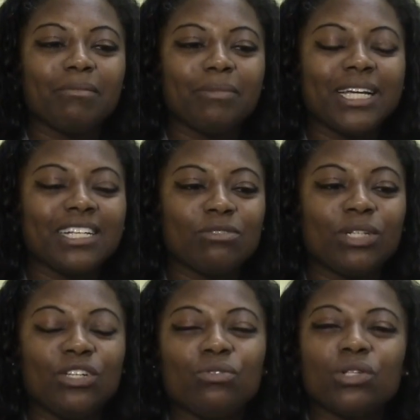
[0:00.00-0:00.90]
because
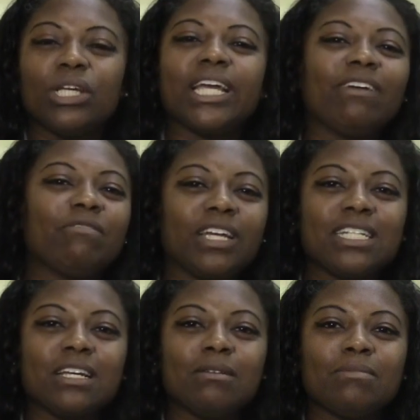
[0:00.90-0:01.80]
when you look at
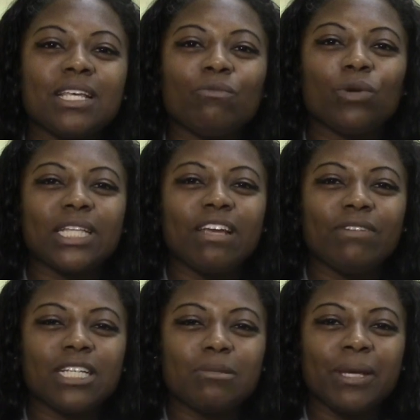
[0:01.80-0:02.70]
victims and what they've
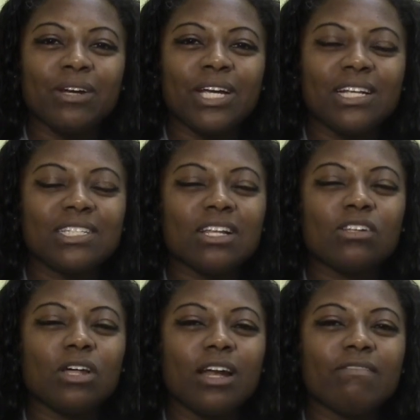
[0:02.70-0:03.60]
experienced, a
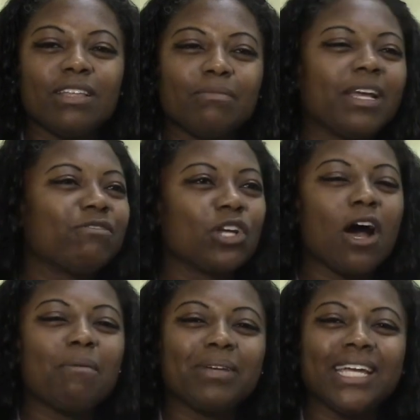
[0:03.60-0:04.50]
lot of them have
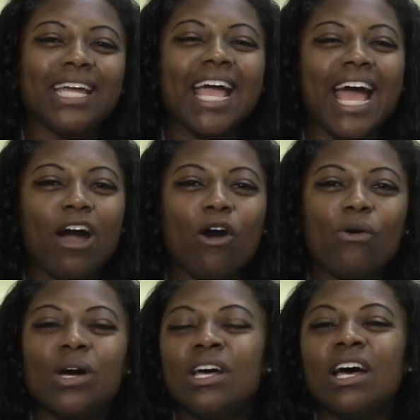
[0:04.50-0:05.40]
taught me
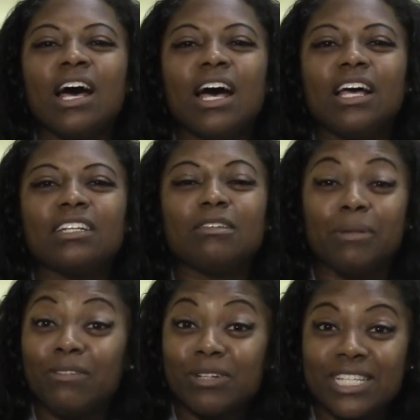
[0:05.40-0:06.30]
how to
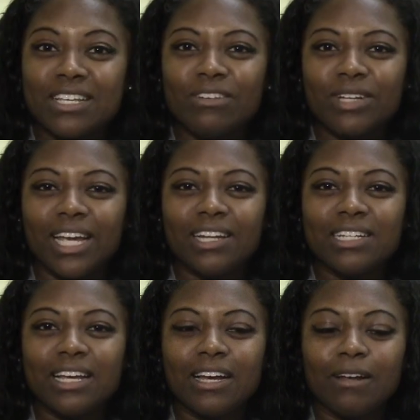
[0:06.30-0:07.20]
be
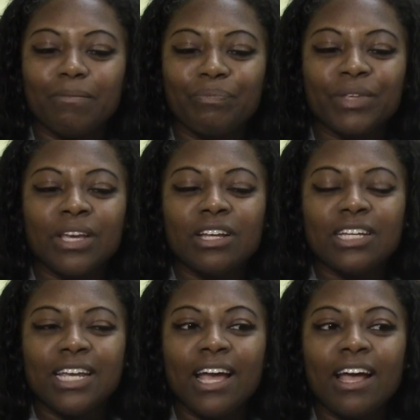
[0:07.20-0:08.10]
resilient.
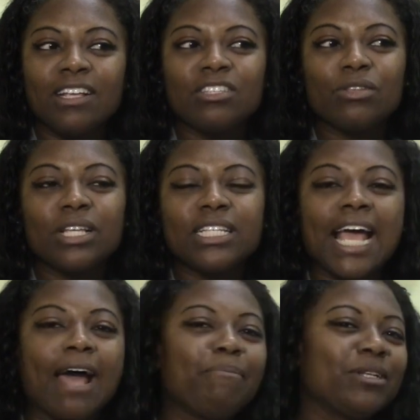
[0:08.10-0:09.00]
So this
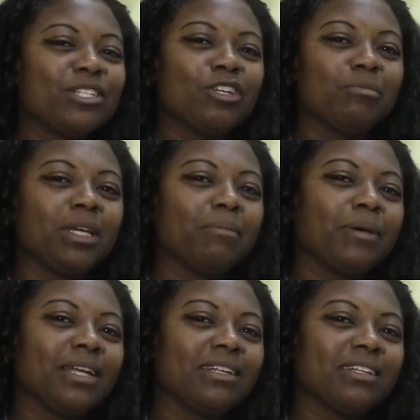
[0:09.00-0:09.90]
happened to me,
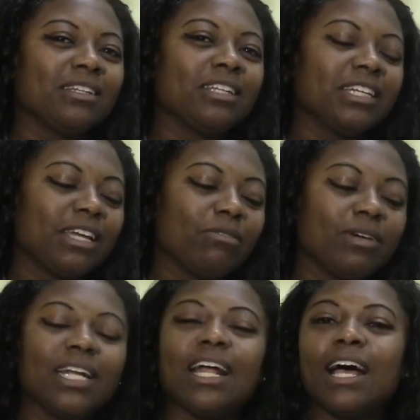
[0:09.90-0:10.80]
but look at
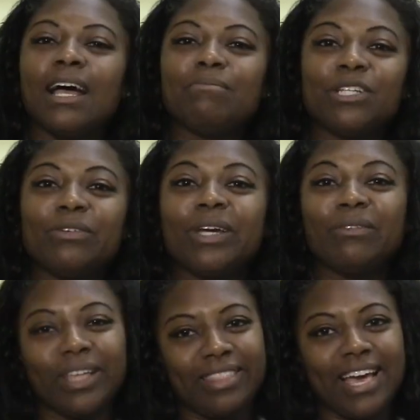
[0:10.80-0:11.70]
what I'm
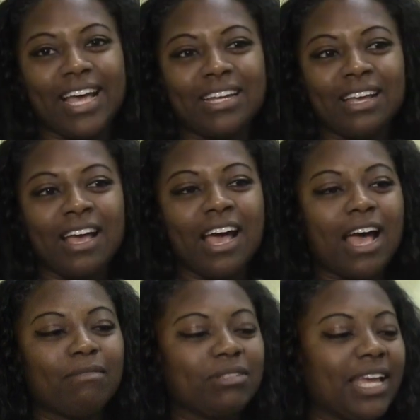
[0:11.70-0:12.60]
doing with that.
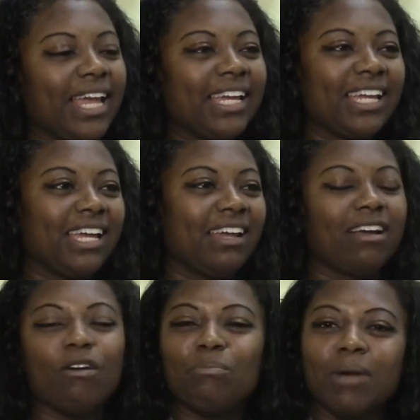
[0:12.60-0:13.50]
I'm
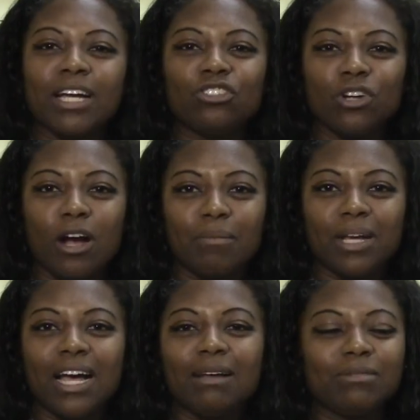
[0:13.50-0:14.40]
taking my
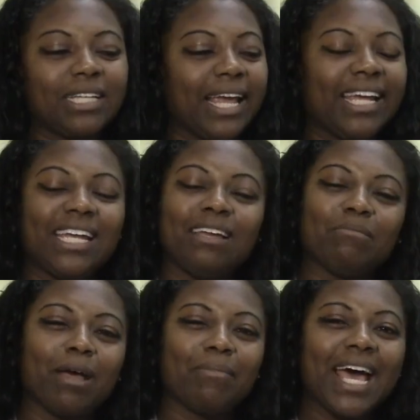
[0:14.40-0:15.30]
trauma, I'm
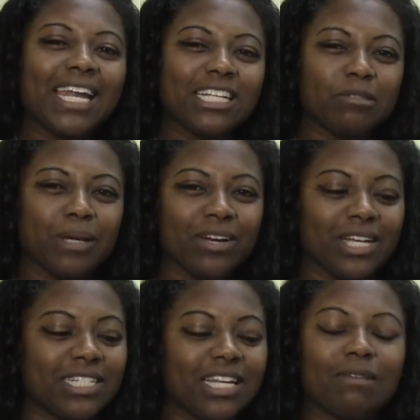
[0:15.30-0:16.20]
taking my bad
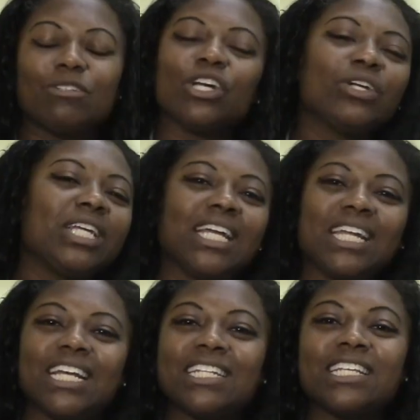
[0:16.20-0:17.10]
experience, and I'm turning
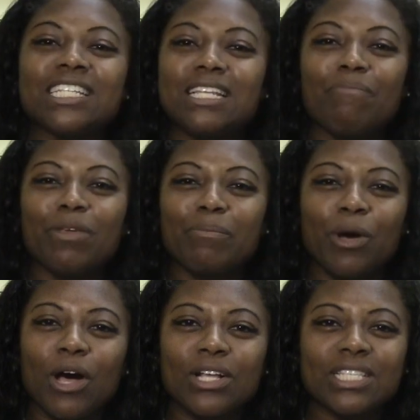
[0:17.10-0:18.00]
it into something
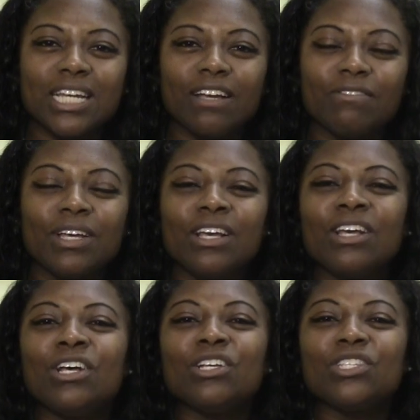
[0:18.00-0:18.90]

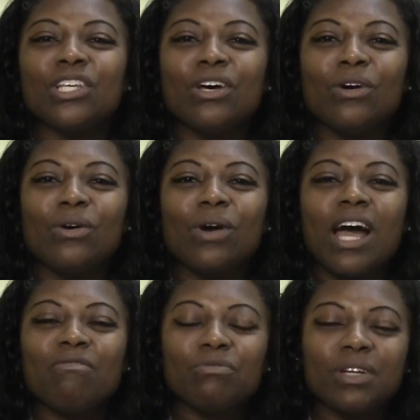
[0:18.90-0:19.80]
positive. So
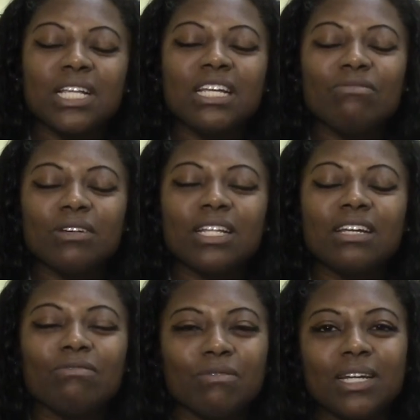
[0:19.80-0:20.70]
I really,
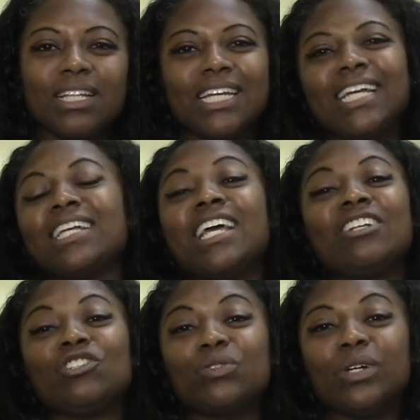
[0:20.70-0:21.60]
really, really
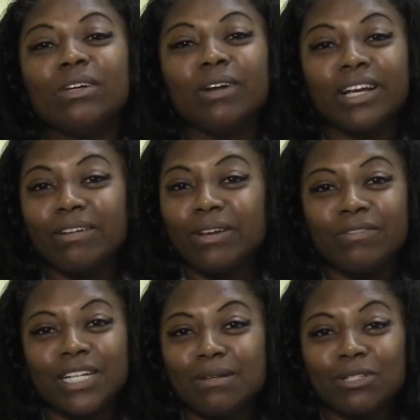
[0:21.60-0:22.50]
enjoy working
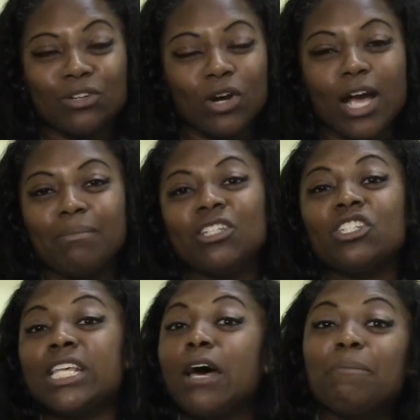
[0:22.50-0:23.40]
with victims of crime and
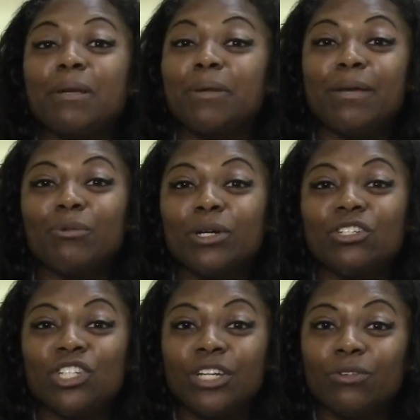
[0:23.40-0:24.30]
just helping people
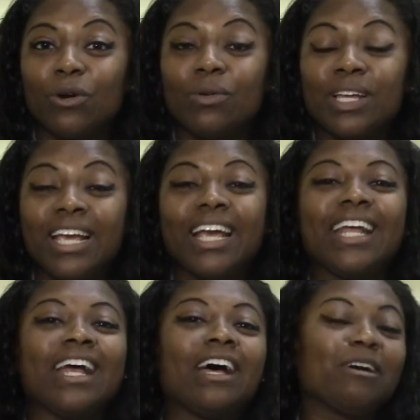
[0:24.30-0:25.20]
in general,
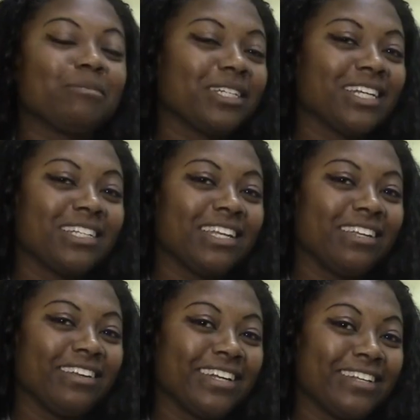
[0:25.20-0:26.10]
and I hope to
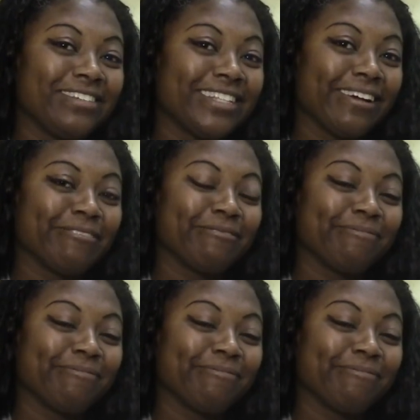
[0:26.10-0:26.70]
continue to do so.